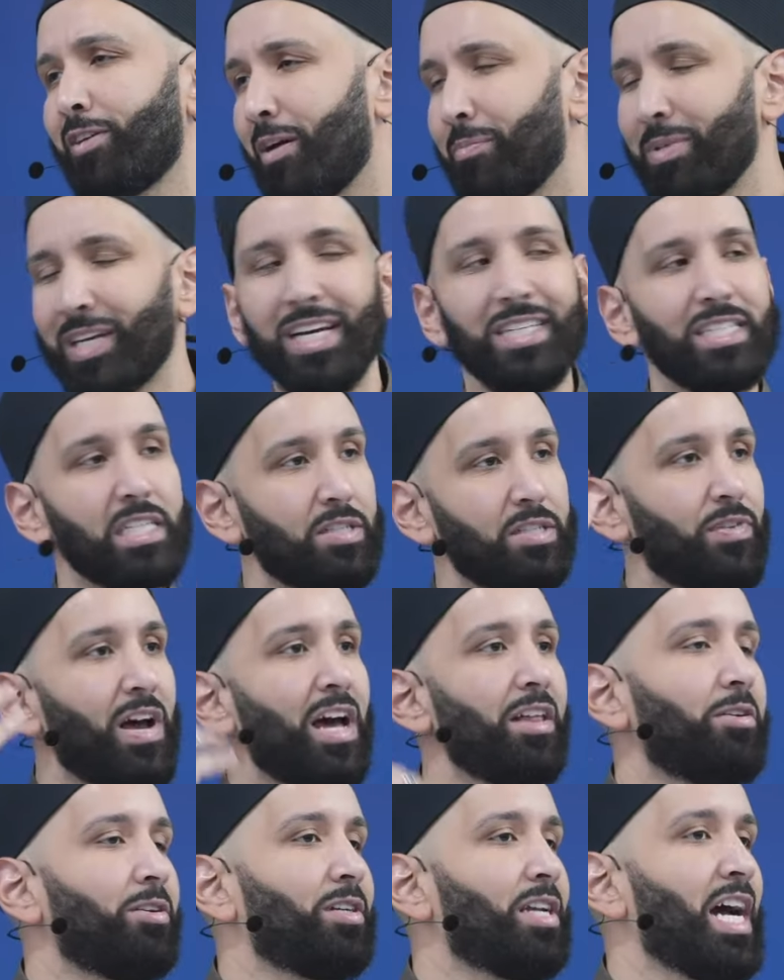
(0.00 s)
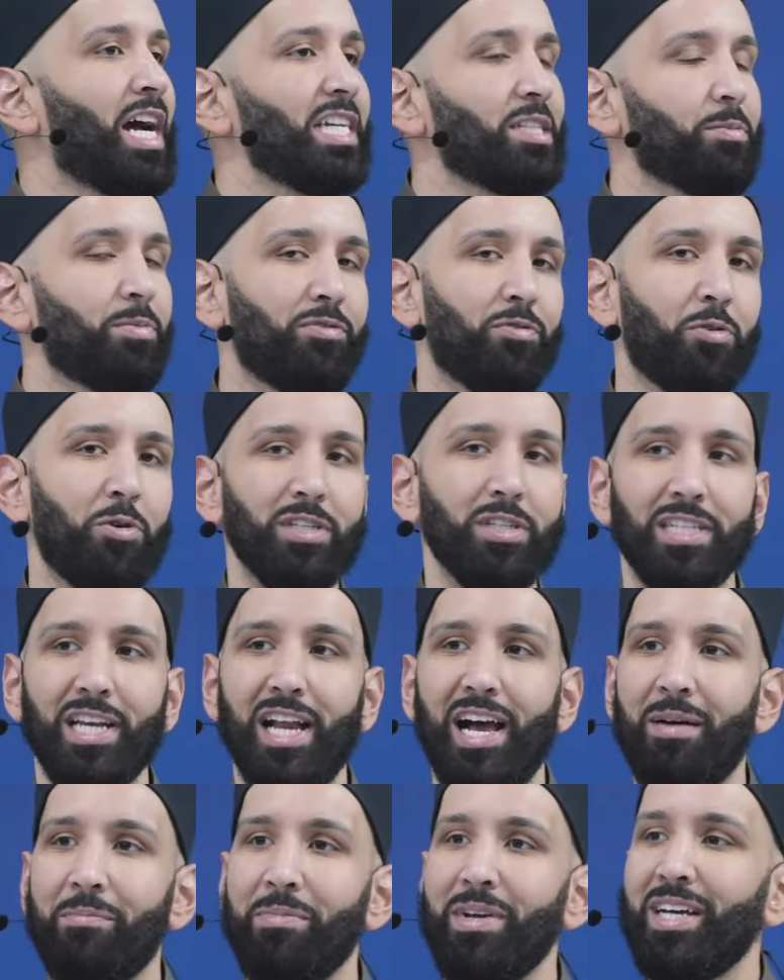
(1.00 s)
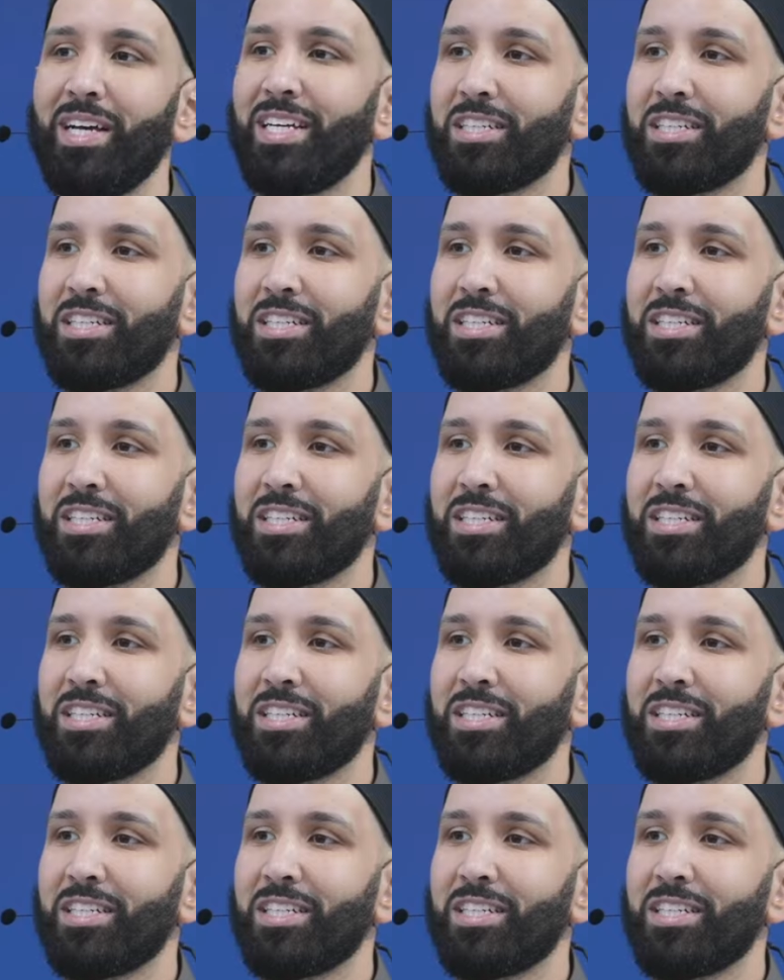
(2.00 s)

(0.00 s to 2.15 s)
Now, because his father dies before Islam,